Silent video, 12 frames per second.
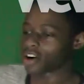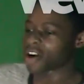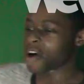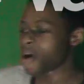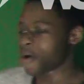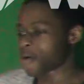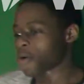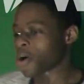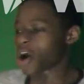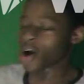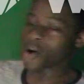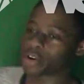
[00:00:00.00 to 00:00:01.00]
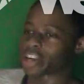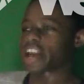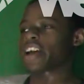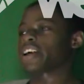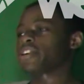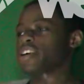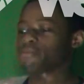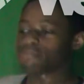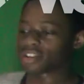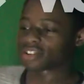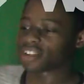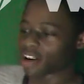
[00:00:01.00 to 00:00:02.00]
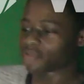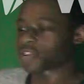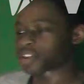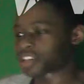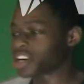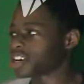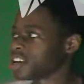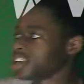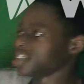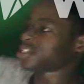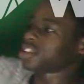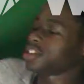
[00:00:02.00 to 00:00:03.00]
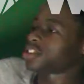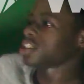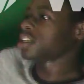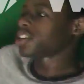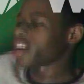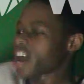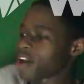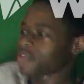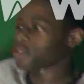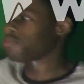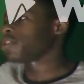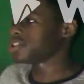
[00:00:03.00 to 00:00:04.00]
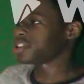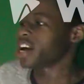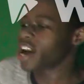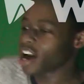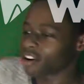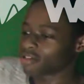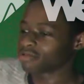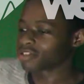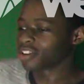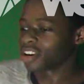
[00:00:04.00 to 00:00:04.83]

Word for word: oh, okay, they must not forget since they have it written down.